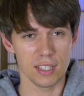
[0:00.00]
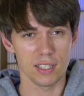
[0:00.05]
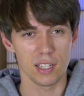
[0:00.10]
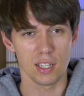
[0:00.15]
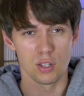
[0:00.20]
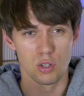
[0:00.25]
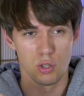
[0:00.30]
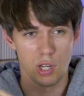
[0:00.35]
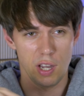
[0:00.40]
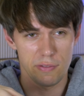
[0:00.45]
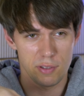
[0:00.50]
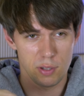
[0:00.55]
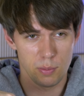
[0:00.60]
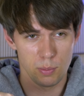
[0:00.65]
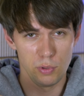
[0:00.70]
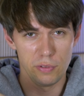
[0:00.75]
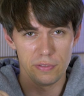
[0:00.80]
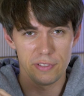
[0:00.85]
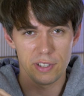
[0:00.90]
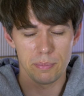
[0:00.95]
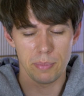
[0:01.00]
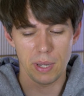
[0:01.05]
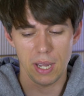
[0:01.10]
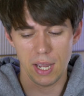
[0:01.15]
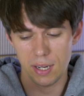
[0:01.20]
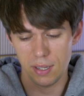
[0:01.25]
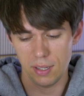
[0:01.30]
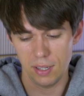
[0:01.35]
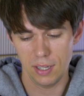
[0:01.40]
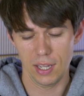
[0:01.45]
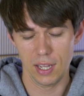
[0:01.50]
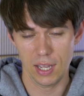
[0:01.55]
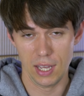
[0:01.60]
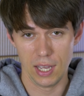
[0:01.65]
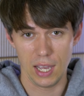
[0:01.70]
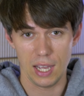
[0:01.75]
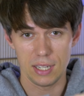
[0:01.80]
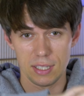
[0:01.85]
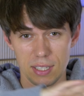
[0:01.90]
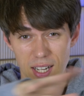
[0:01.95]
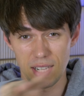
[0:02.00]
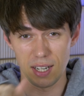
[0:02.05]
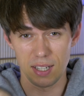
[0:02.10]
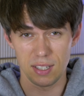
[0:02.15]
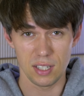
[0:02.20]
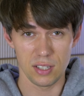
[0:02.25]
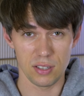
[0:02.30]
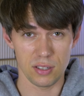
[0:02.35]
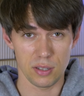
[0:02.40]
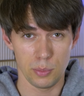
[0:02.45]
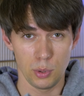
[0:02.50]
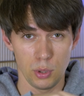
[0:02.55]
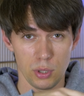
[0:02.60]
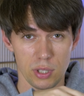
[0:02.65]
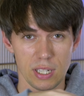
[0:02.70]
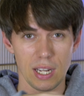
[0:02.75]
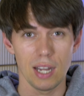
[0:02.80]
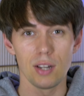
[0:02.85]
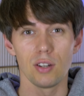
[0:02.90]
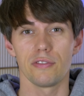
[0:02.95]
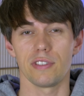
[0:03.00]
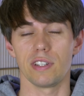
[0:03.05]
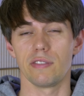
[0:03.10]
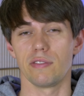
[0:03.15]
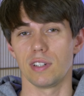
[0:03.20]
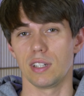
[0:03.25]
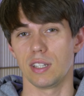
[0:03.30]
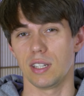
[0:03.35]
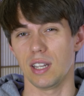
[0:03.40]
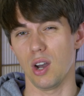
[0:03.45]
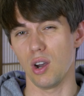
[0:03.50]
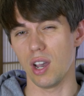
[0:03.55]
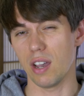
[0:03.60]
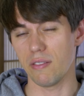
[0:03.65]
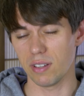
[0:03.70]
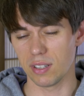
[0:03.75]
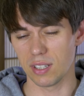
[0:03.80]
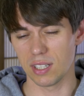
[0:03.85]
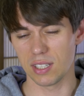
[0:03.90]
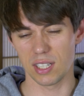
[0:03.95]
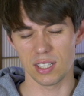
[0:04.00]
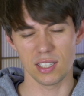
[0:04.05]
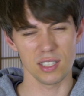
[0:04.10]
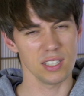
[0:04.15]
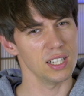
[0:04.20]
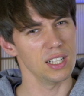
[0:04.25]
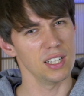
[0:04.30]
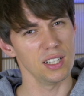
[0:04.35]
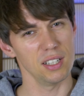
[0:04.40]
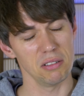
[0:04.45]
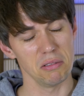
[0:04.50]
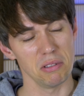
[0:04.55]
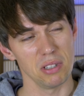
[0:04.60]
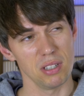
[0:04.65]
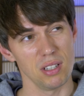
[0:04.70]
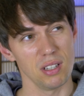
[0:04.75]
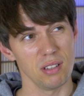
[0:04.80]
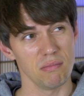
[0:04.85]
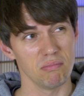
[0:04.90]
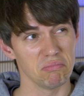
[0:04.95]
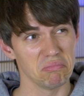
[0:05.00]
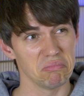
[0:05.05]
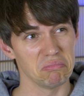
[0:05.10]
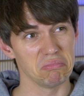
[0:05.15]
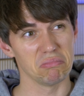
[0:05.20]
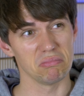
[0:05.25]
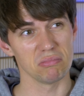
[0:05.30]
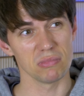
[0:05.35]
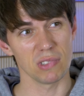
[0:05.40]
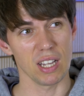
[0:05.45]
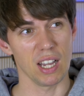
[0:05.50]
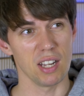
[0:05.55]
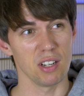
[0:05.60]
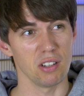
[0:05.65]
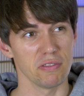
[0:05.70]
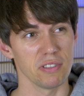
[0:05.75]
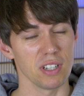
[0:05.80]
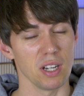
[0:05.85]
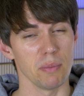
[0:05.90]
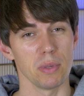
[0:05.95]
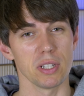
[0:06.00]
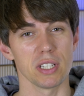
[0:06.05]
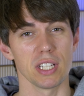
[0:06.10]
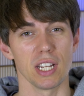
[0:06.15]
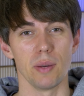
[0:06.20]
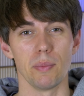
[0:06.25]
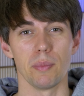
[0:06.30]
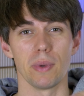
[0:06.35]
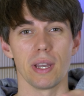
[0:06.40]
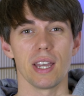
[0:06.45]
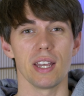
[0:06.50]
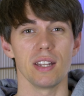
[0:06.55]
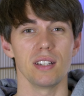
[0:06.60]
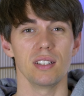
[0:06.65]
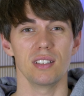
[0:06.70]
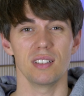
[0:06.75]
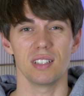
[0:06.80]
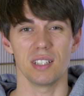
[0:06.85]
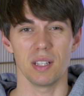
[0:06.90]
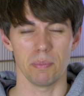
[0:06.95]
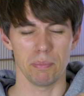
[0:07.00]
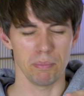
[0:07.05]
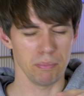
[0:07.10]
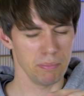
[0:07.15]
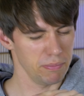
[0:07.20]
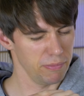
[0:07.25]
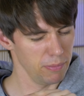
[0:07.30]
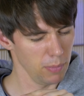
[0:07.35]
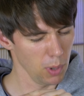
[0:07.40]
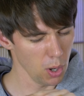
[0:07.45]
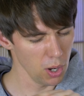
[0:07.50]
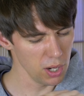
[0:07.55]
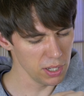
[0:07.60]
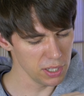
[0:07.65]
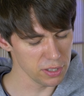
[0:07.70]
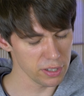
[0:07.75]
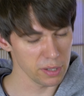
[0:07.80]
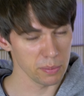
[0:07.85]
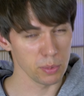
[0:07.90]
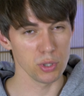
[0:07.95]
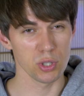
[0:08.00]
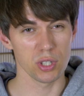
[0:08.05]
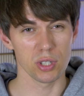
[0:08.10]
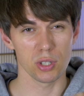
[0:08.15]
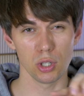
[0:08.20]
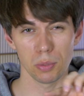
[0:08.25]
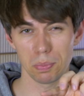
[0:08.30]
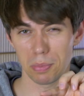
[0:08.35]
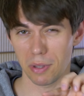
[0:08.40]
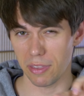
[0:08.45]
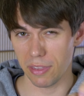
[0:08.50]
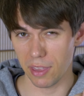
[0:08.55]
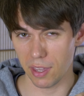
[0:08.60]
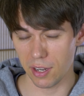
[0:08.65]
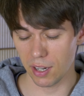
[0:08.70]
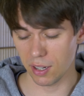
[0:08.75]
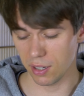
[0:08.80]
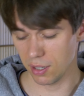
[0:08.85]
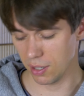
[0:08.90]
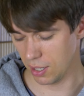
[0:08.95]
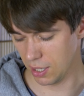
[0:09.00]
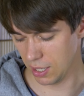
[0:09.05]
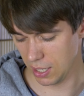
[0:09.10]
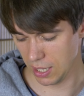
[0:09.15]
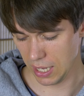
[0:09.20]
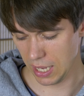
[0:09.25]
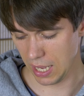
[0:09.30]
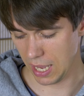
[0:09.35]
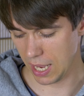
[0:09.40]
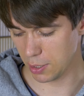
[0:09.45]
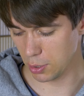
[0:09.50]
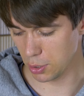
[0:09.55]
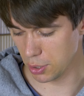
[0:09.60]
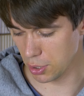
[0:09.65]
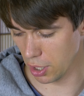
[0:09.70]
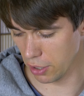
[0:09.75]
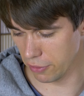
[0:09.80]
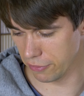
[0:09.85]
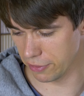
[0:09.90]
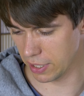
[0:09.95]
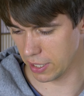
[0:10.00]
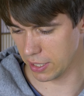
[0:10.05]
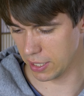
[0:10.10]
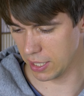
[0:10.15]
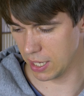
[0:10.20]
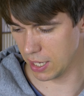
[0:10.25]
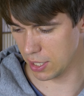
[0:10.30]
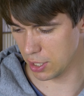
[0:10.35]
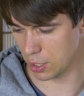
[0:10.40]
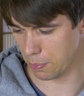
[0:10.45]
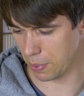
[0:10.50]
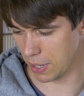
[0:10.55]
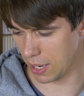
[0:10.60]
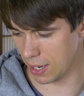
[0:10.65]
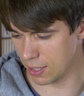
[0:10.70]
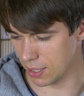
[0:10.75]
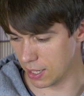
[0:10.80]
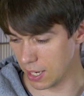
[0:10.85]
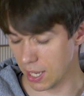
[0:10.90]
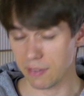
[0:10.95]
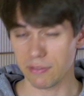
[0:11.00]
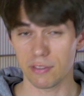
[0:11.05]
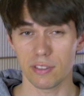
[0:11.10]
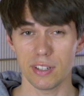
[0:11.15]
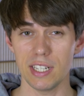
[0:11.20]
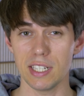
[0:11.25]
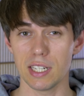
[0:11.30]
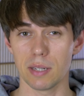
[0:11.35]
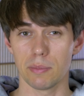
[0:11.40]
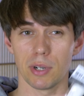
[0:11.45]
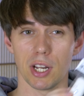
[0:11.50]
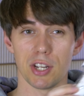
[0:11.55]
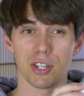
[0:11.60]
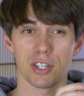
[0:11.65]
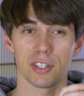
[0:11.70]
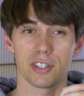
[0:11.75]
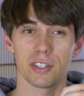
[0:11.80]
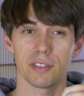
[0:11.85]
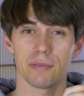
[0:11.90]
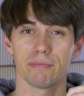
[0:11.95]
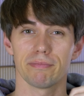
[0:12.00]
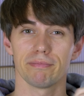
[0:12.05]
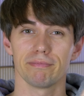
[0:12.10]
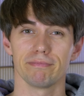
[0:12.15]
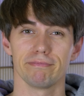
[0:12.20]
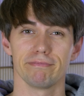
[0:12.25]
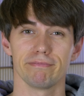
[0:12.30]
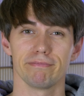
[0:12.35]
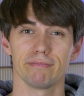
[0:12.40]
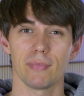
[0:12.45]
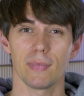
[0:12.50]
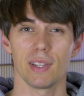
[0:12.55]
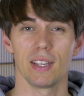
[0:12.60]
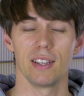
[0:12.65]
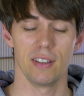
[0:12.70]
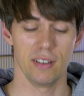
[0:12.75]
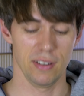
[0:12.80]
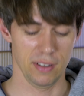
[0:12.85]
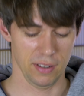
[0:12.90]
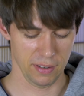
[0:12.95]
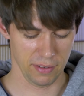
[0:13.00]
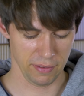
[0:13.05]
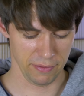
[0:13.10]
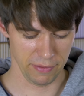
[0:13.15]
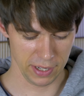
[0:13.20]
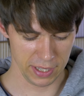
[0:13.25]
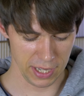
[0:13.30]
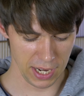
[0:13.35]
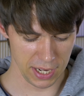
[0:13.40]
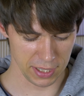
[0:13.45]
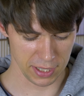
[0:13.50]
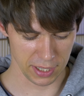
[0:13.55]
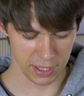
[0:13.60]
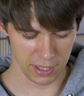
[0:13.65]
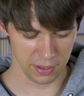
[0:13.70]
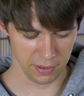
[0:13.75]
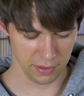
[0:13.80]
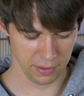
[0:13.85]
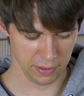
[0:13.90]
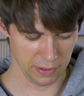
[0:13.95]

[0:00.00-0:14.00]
and then you have to move the pan and then it distributes kind of evenly. However, this is still kind of cumbersome and the oil distribution could be thinner. And to solve that, here in Japan, they have greasing brushes. Fantastic.